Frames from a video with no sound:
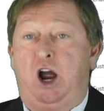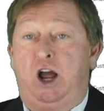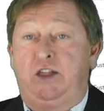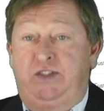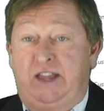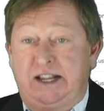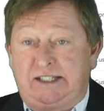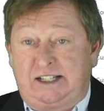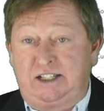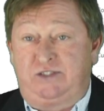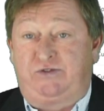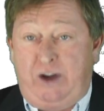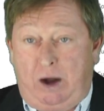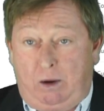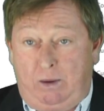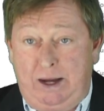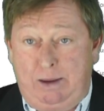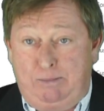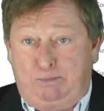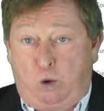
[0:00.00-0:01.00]
This is
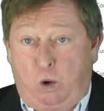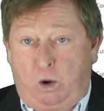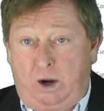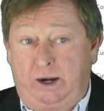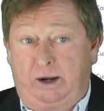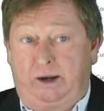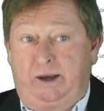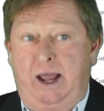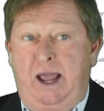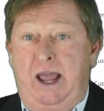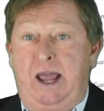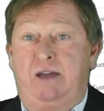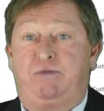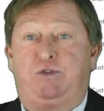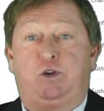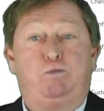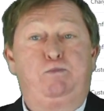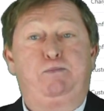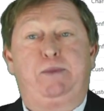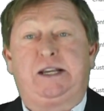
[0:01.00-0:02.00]
very important.
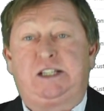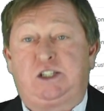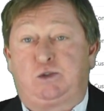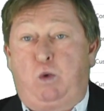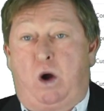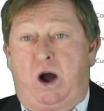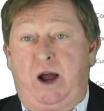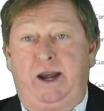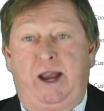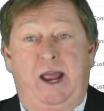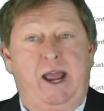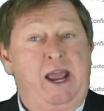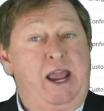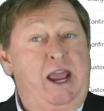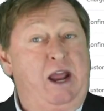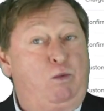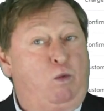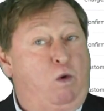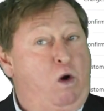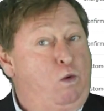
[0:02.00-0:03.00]
If you miss one,
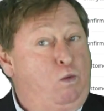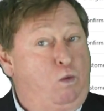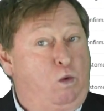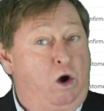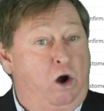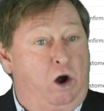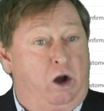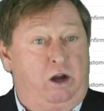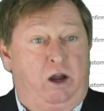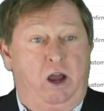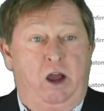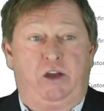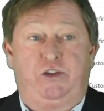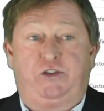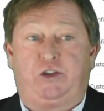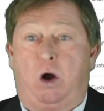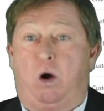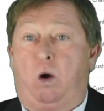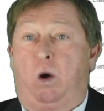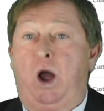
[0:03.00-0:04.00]
it won't work.
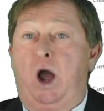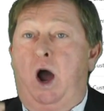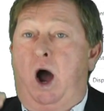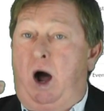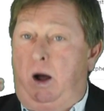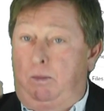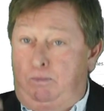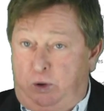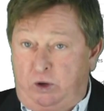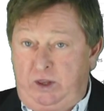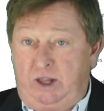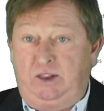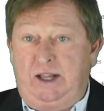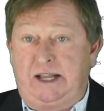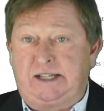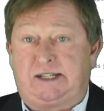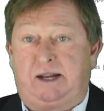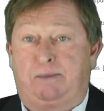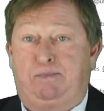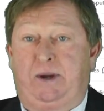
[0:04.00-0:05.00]
So I'll put the
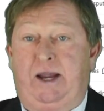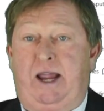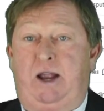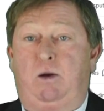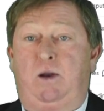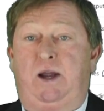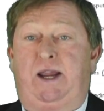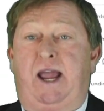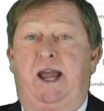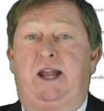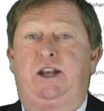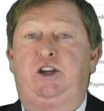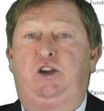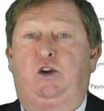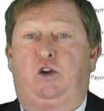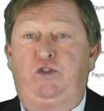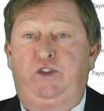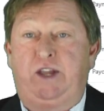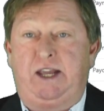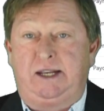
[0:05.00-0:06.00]
list up here again.
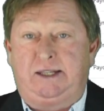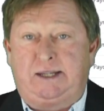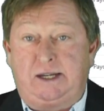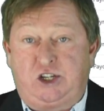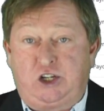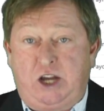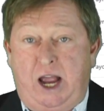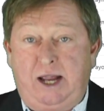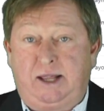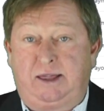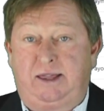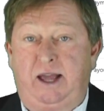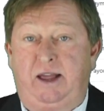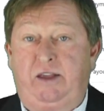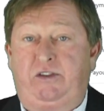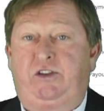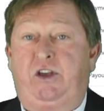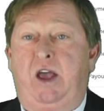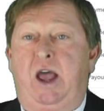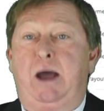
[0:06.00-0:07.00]
You'll need to check
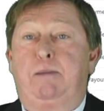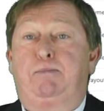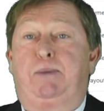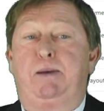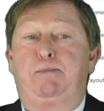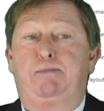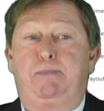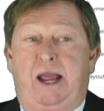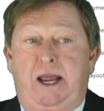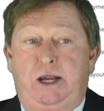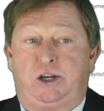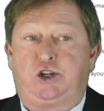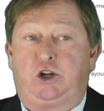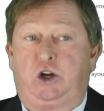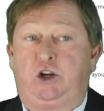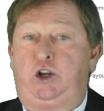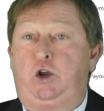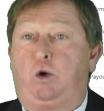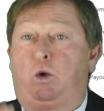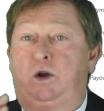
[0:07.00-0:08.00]
this, but make
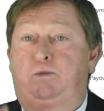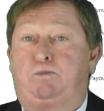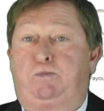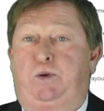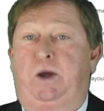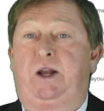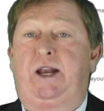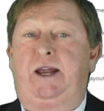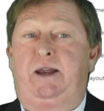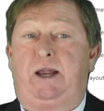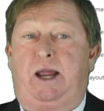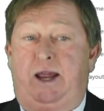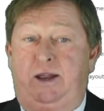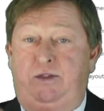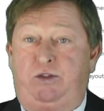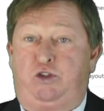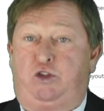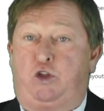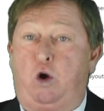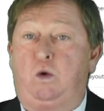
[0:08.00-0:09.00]
sure you are putting
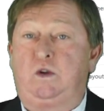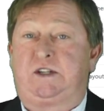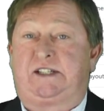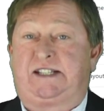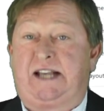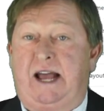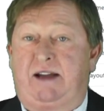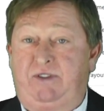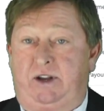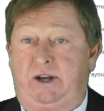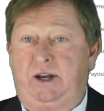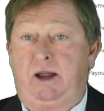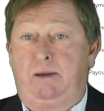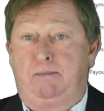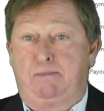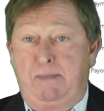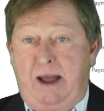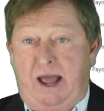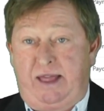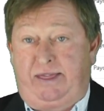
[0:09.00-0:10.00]
in those
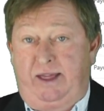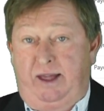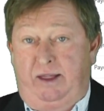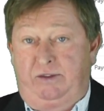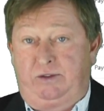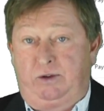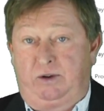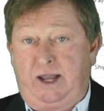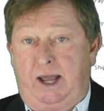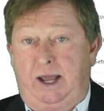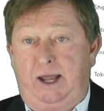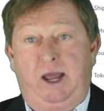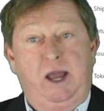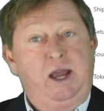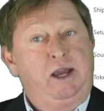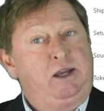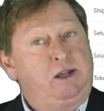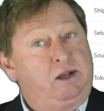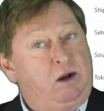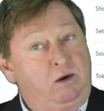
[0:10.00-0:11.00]
7 methods, okay?
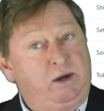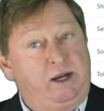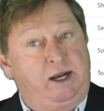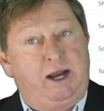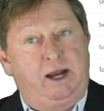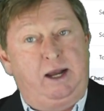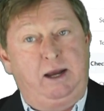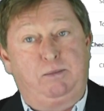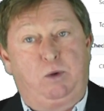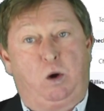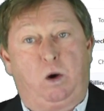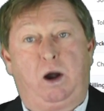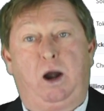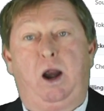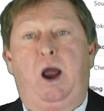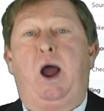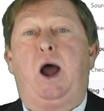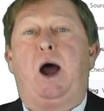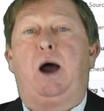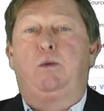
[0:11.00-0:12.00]
You don't need any
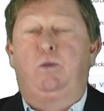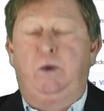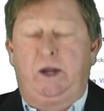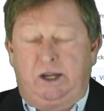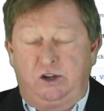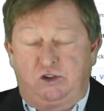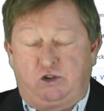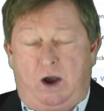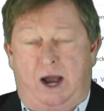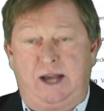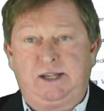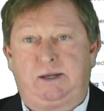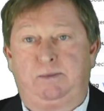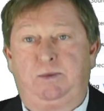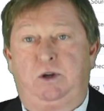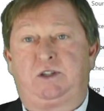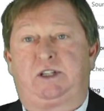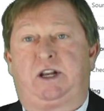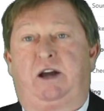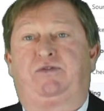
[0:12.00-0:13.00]
more. We can try some
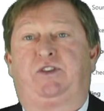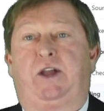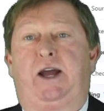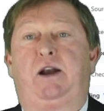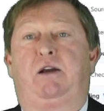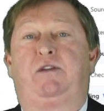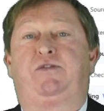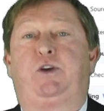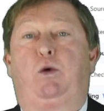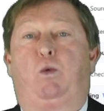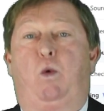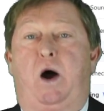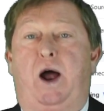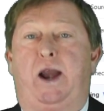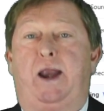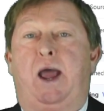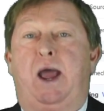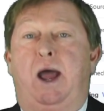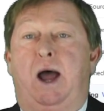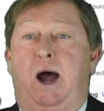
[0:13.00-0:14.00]
new stuff later if you
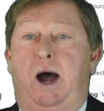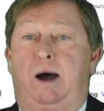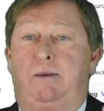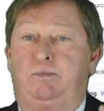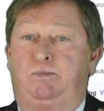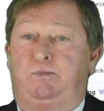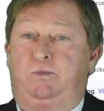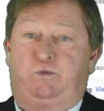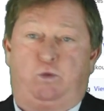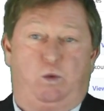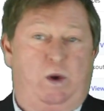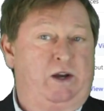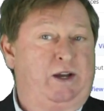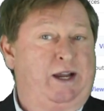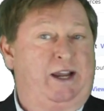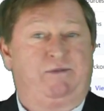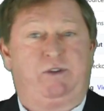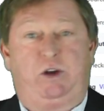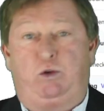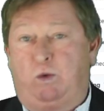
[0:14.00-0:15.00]
want, where
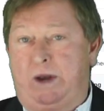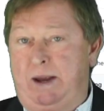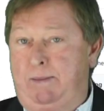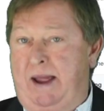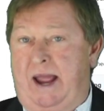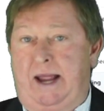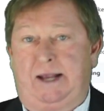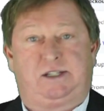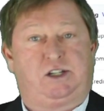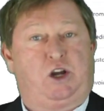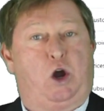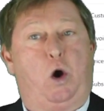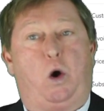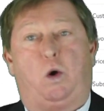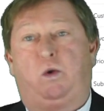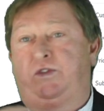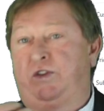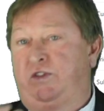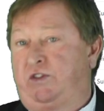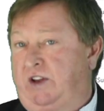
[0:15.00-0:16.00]
you're giving rebates,
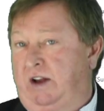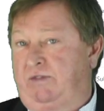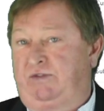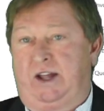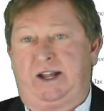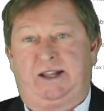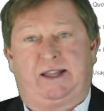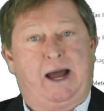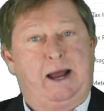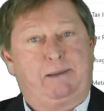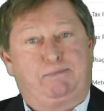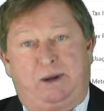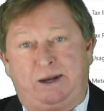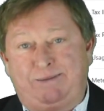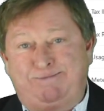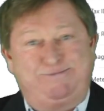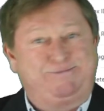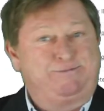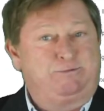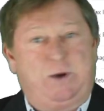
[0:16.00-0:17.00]
codes, and stuff like that.
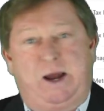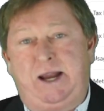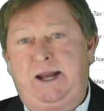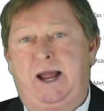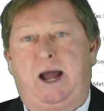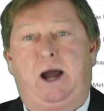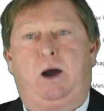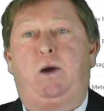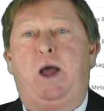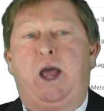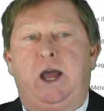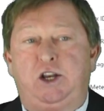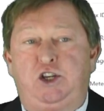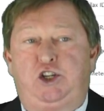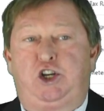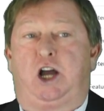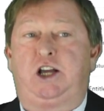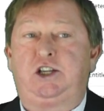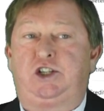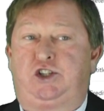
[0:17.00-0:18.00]
But right now,
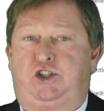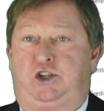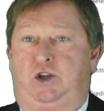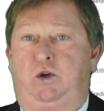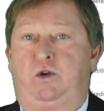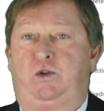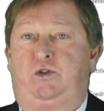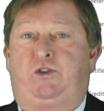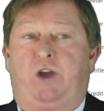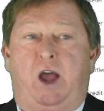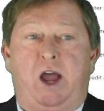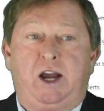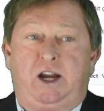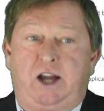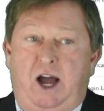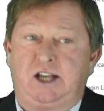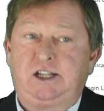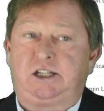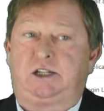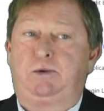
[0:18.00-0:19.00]
just use
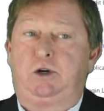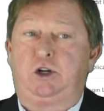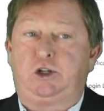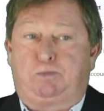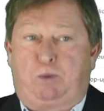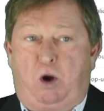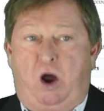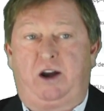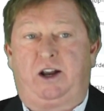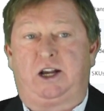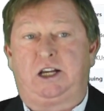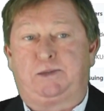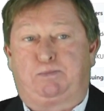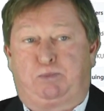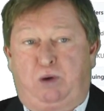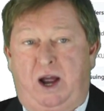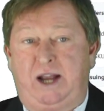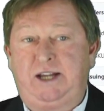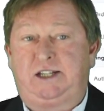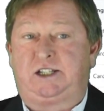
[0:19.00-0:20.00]
customers, products,
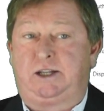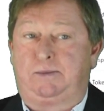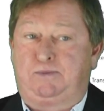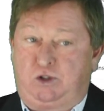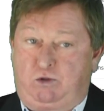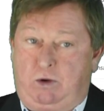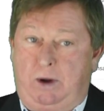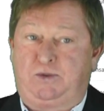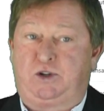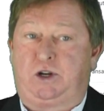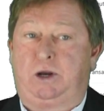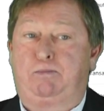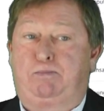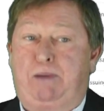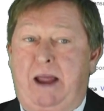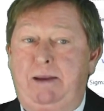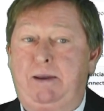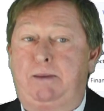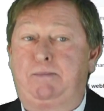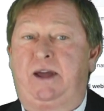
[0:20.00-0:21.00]
price, subscription,
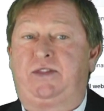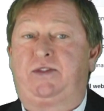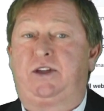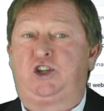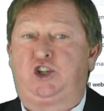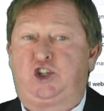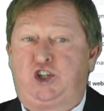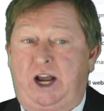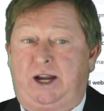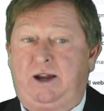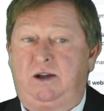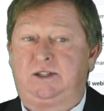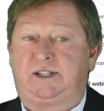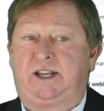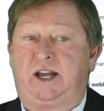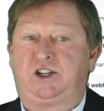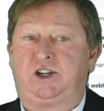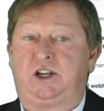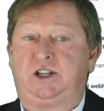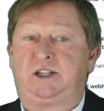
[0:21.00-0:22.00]
payment methods, checkout
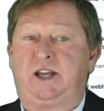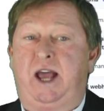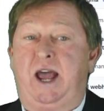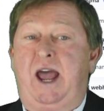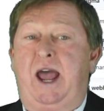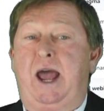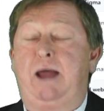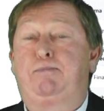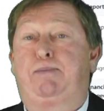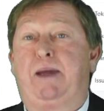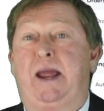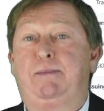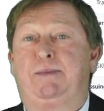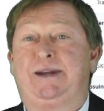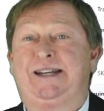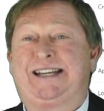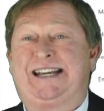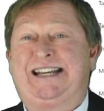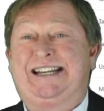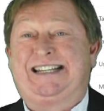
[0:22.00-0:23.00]
sessions, and
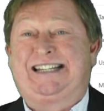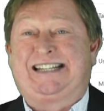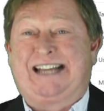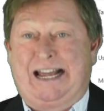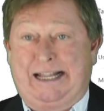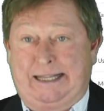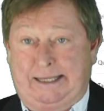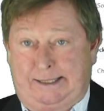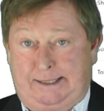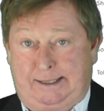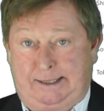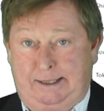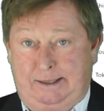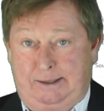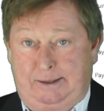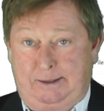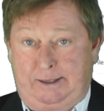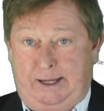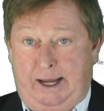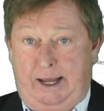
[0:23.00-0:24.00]
payment intents,
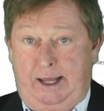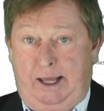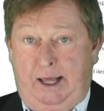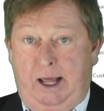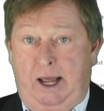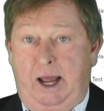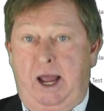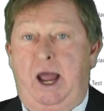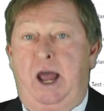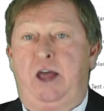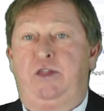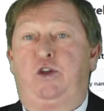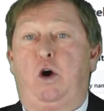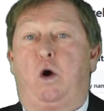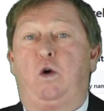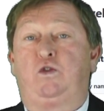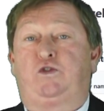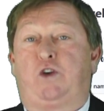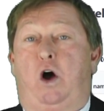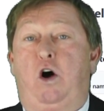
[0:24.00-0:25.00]
okay?
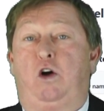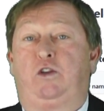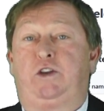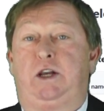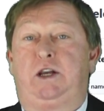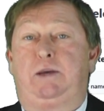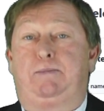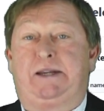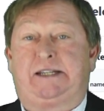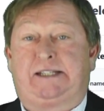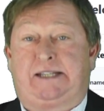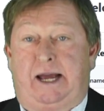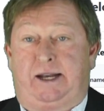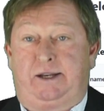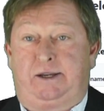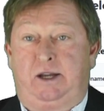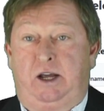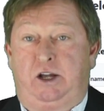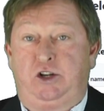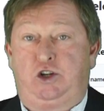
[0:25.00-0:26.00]
Those all need to be
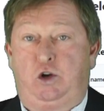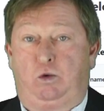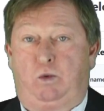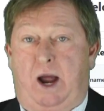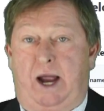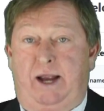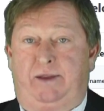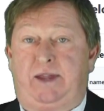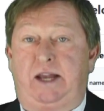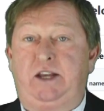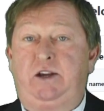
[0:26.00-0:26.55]
set to write.